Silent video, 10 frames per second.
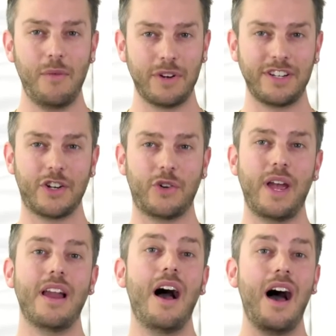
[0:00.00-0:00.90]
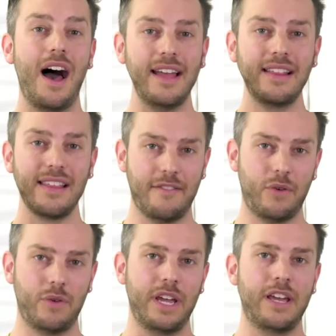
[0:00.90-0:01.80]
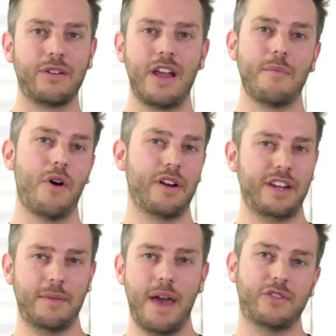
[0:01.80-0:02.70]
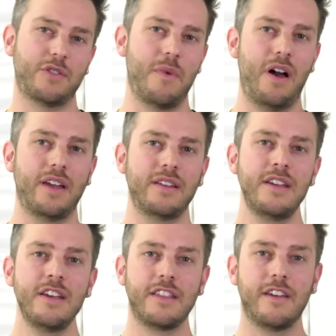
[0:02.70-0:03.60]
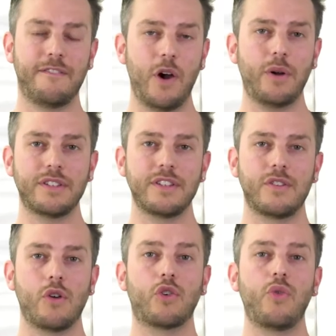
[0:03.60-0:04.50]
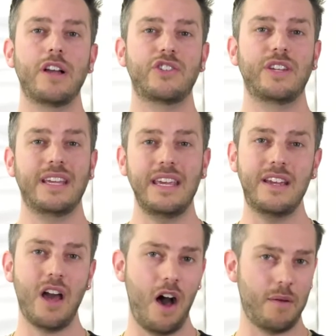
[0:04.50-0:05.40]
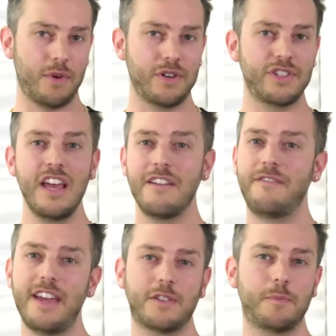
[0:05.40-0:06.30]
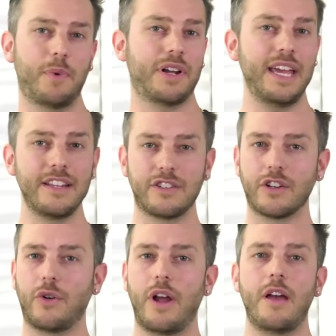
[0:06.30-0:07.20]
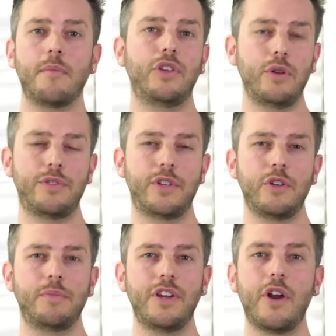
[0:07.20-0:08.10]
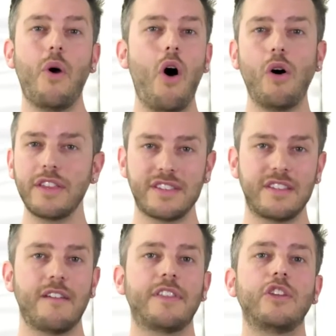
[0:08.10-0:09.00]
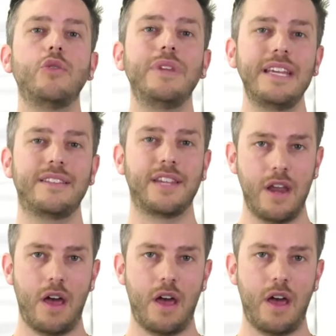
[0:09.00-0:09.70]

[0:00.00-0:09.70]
I wanted to create a high-level internet marketing mastermind that focuses on crushing e-commerce, Facebook, Instagram, YouTube, you know, all the stuff that you need to